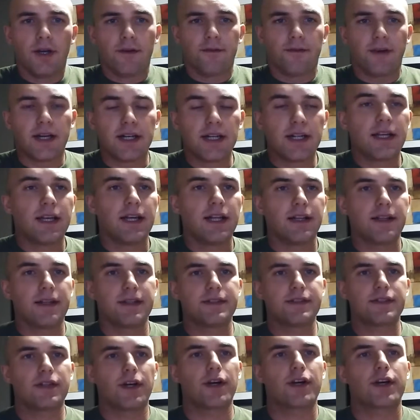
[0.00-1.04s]
Finally,
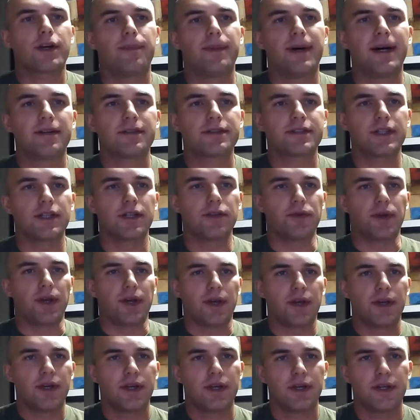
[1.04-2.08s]
let's talk about
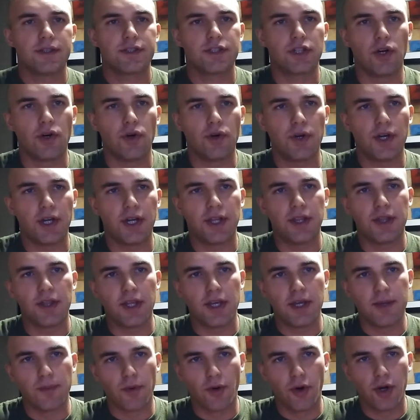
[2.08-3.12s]
saluting. So, in
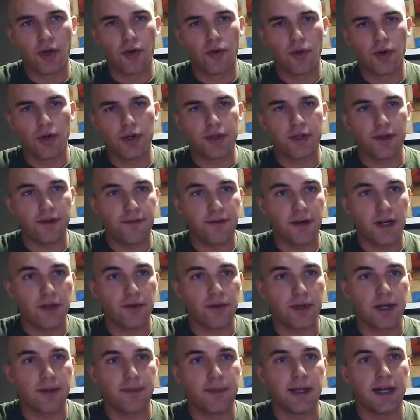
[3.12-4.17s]
the Marine Corps, the
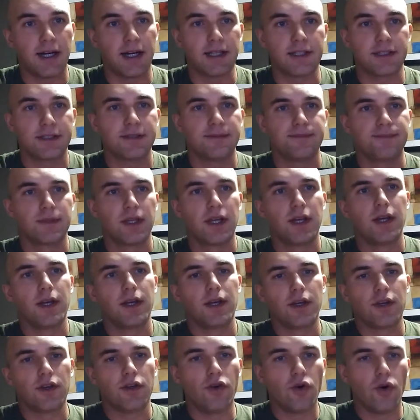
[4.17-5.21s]
following applies.
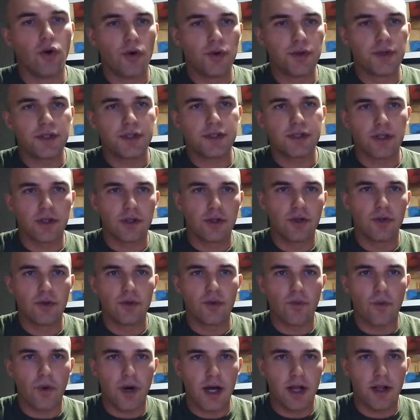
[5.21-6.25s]
You only
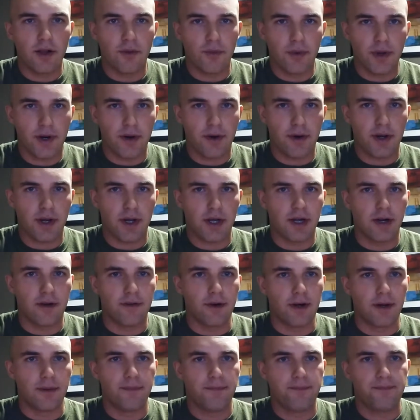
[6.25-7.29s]
salute while wearing a
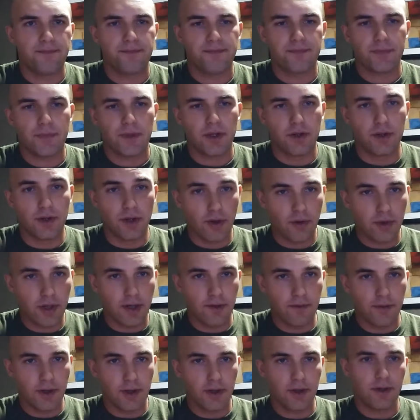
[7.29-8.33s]
cover. No
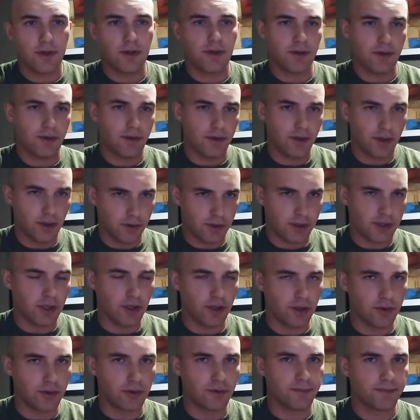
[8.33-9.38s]
cover, no
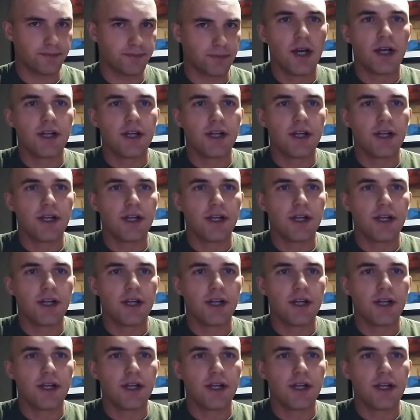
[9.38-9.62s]
salute.